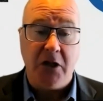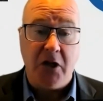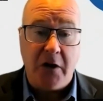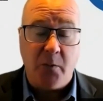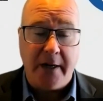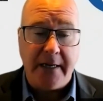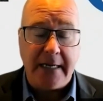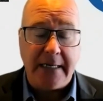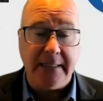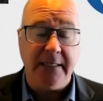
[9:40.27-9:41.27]
Elon wanted
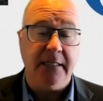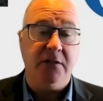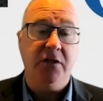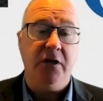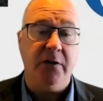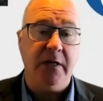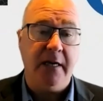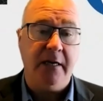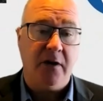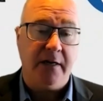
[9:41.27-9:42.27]
out of the deal. So
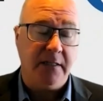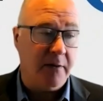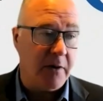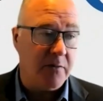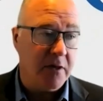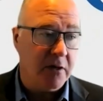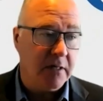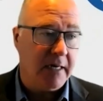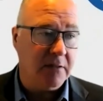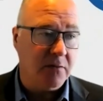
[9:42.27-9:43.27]
he tried to come up with
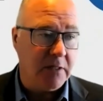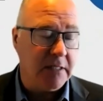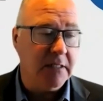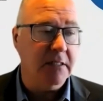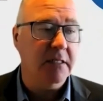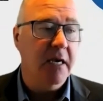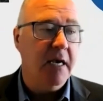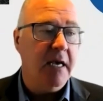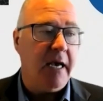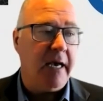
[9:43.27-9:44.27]
all kinds of reasons
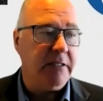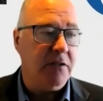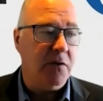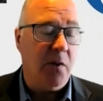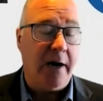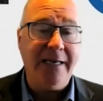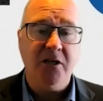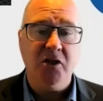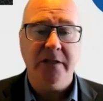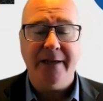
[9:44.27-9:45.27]
as to why
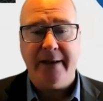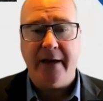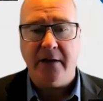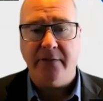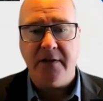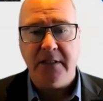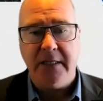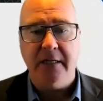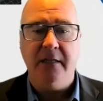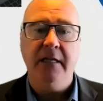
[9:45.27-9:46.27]
he should get out of the
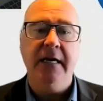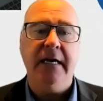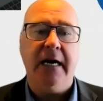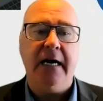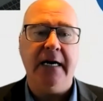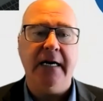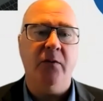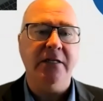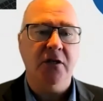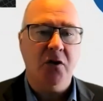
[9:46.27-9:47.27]
deal. it
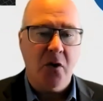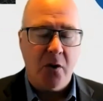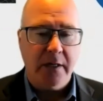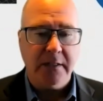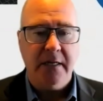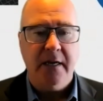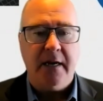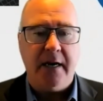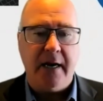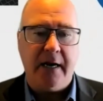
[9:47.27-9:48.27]
went to court.
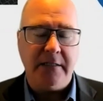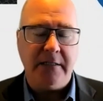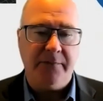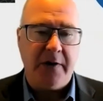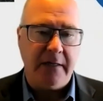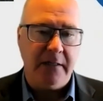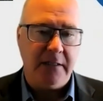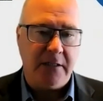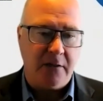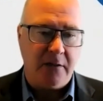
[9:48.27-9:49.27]
some
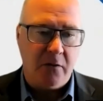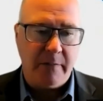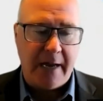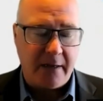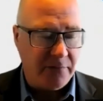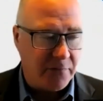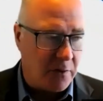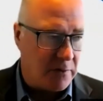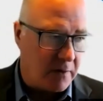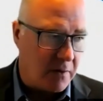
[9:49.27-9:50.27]
fighting started going back and
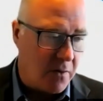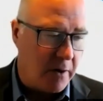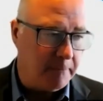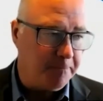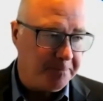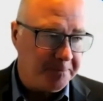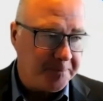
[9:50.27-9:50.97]
forth in court.